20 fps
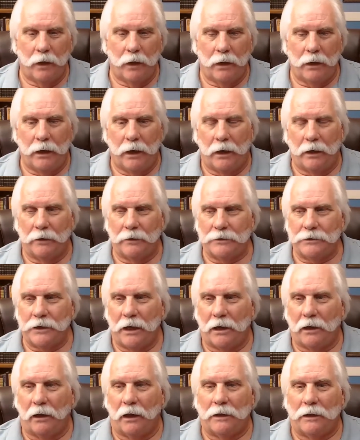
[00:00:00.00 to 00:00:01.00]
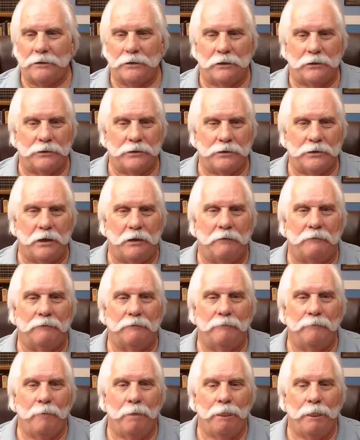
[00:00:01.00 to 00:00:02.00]
The psychological stuff.
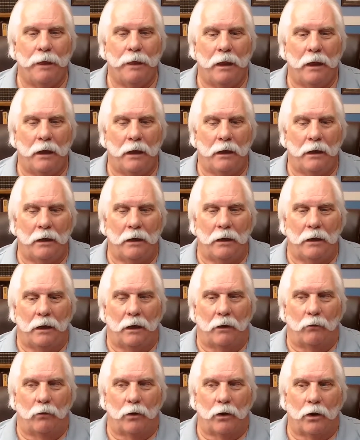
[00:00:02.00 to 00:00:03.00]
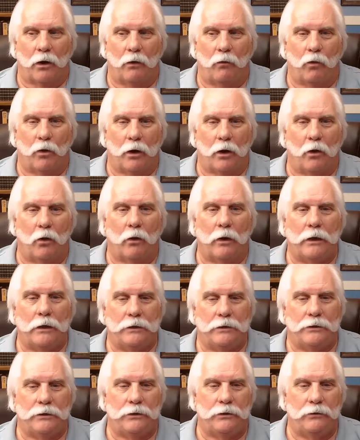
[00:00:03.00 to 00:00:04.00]
We're
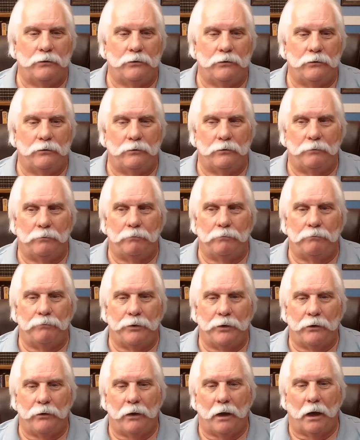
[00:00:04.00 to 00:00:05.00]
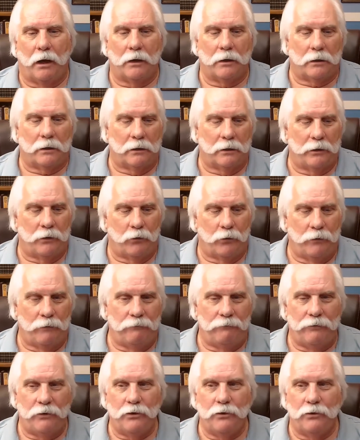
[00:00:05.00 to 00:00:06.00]
going to periodically
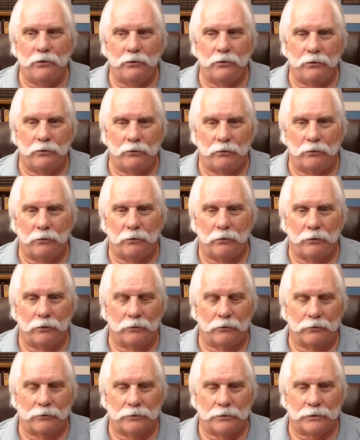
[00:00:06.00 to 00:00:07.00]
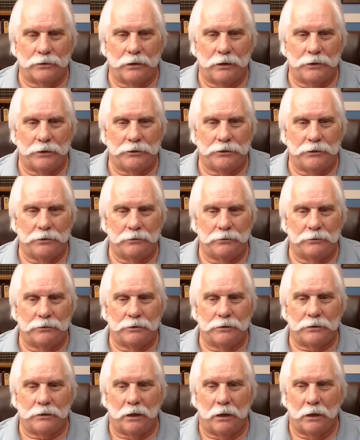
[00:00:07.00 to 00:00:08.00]
review those
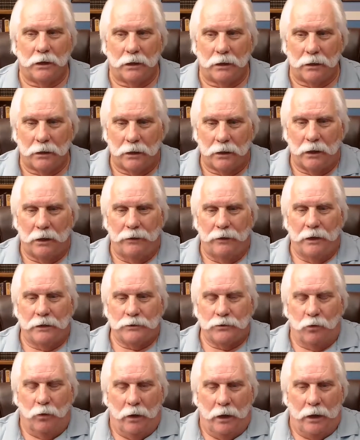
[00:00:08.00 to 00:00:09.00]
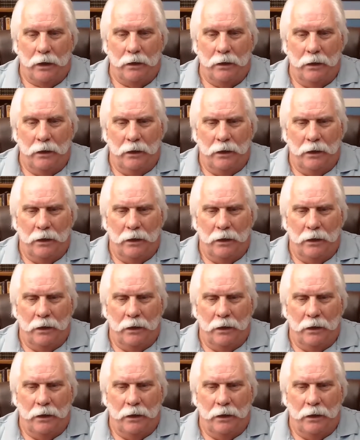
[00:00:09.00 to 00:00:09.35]
issues, and that's why